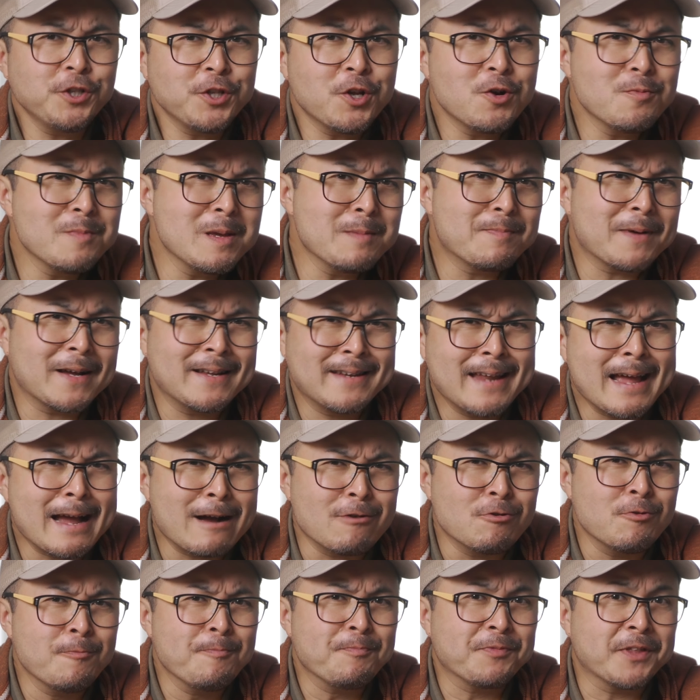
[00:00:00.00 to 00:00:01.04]
know me by
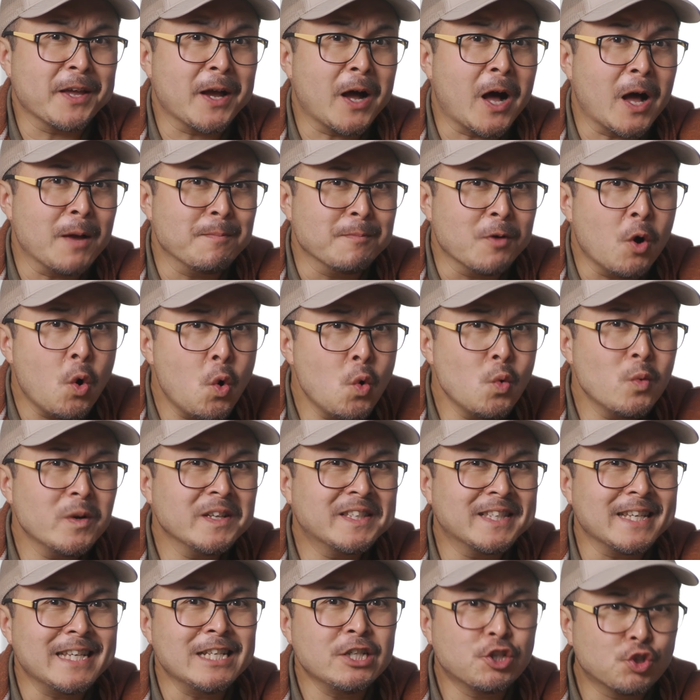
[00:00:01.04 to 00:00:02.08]
now that I'm
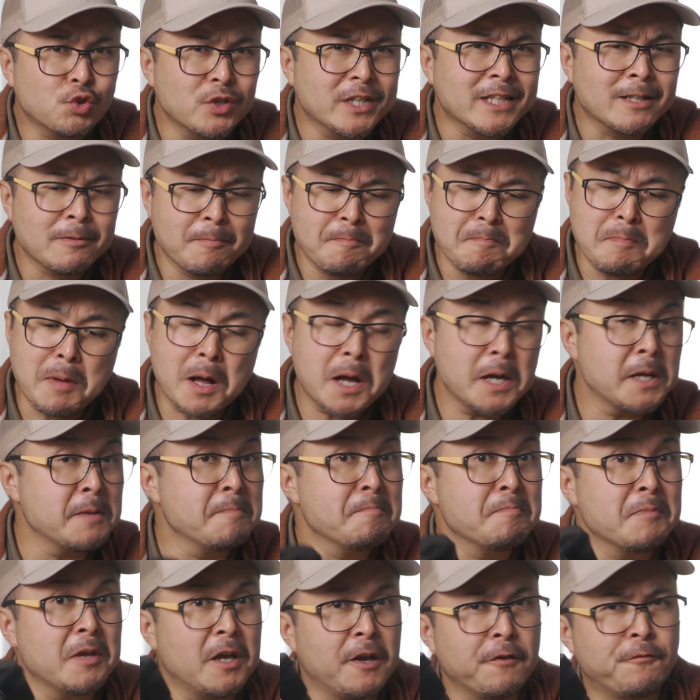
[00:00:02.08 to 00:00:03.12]
always intrigued by
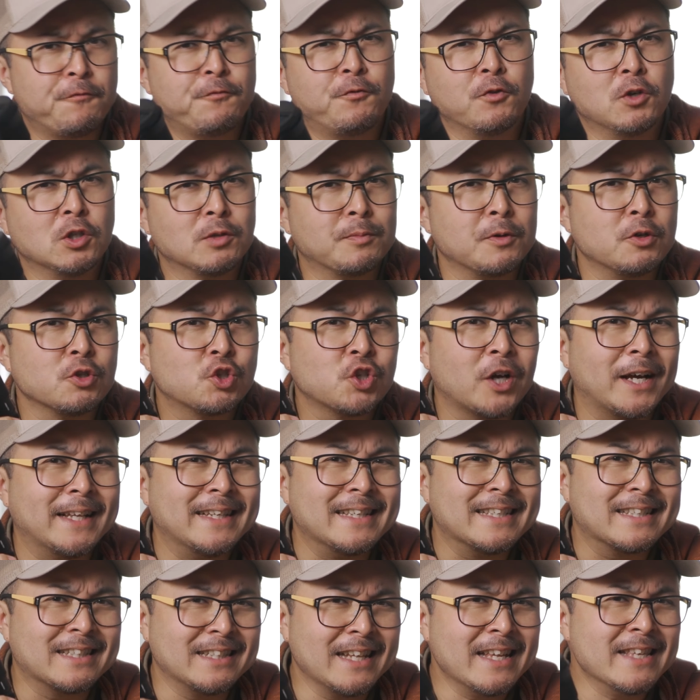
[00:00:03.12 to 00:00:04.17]
affordable
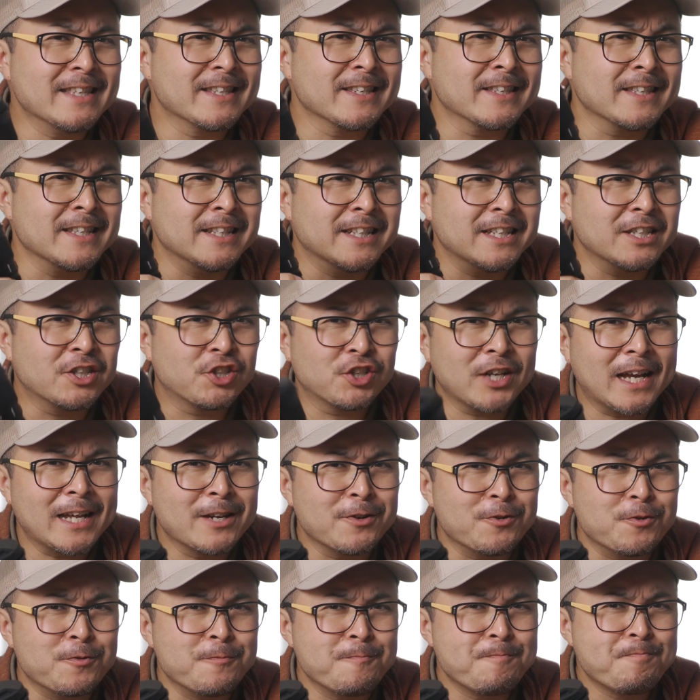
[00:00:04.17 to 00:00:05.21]
Chinese lenses in this
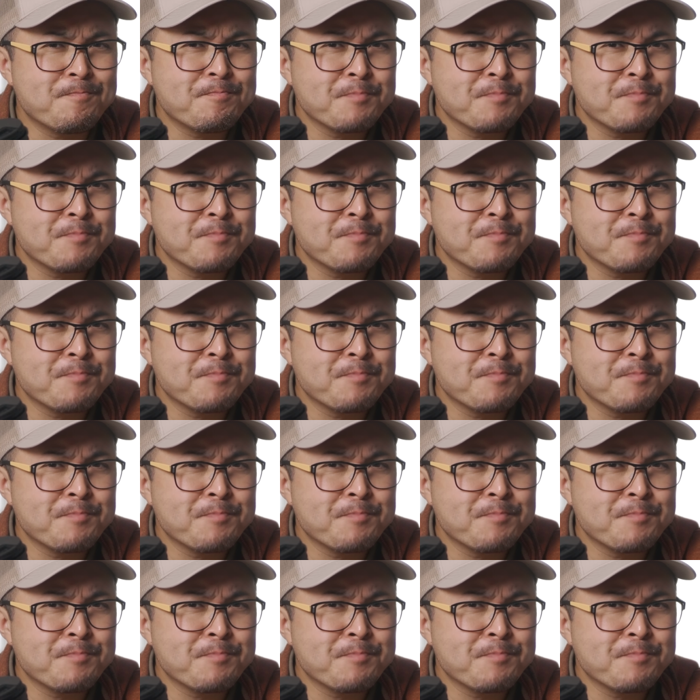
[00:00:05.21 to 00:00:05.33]
channel.